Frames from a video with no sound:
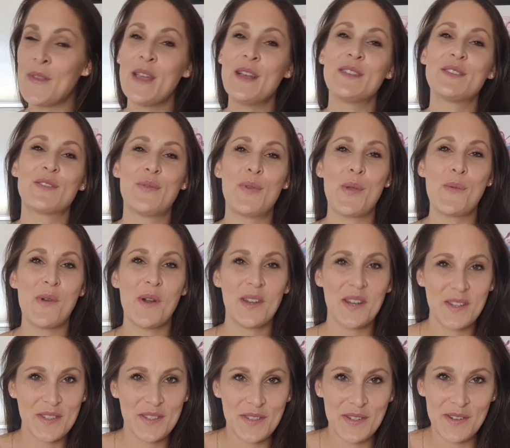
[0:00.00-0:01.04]
So we want
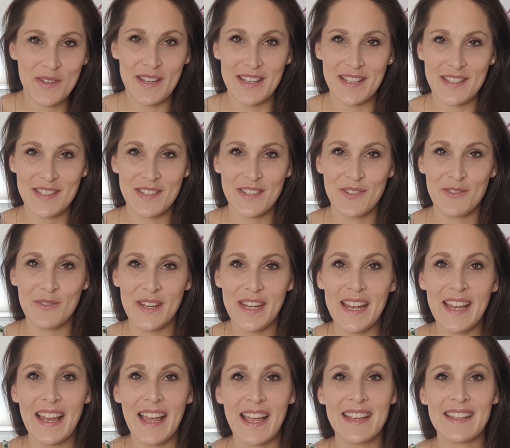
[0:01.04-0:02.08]
our students to
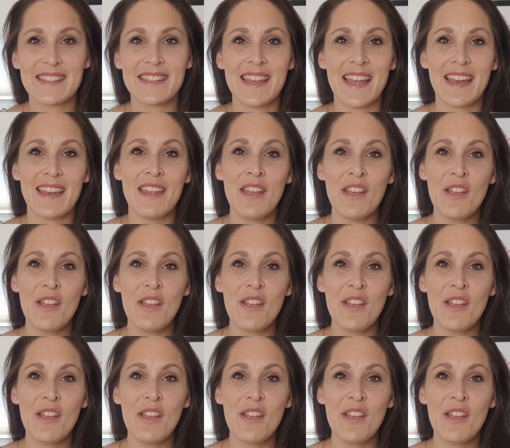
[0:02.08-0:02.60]
realize that